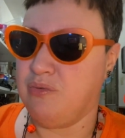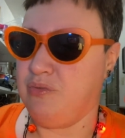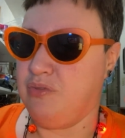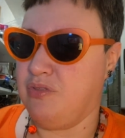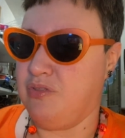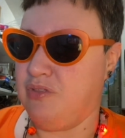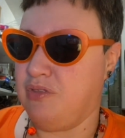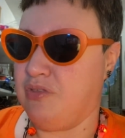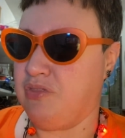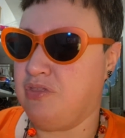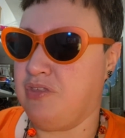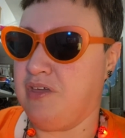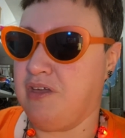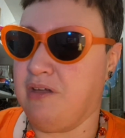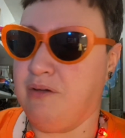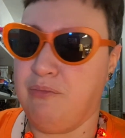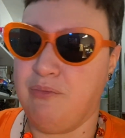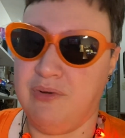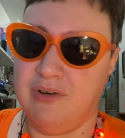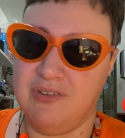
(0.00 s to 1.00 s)
the thing I
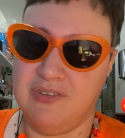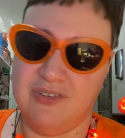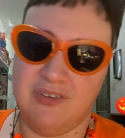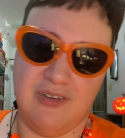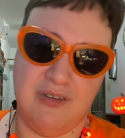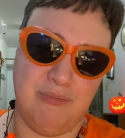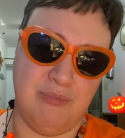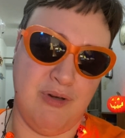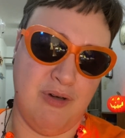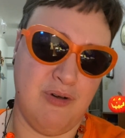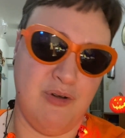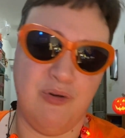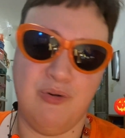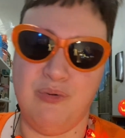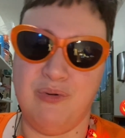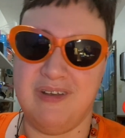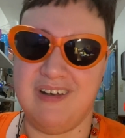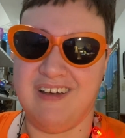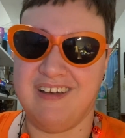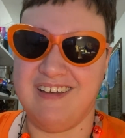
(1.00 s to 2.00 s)
want to talk about,
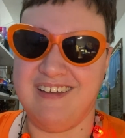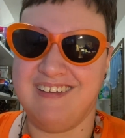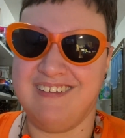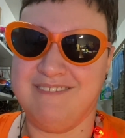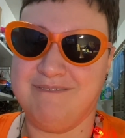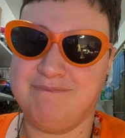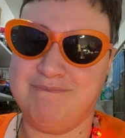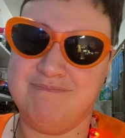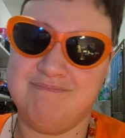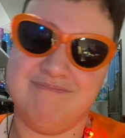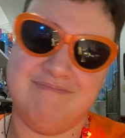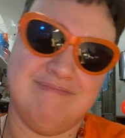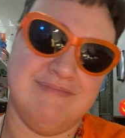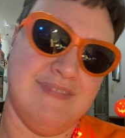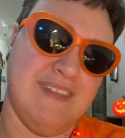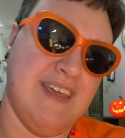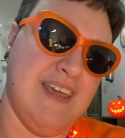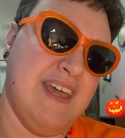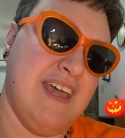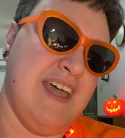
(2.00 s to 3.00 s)
and I
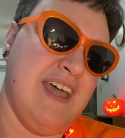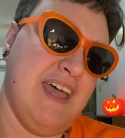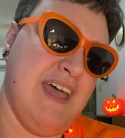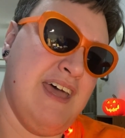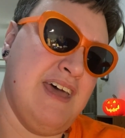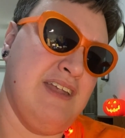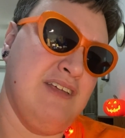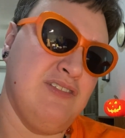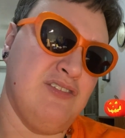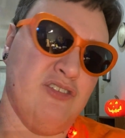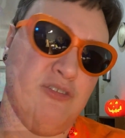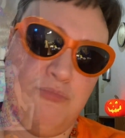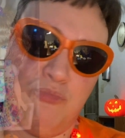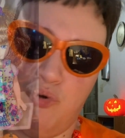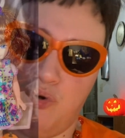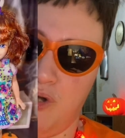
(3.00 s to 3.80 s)
added some more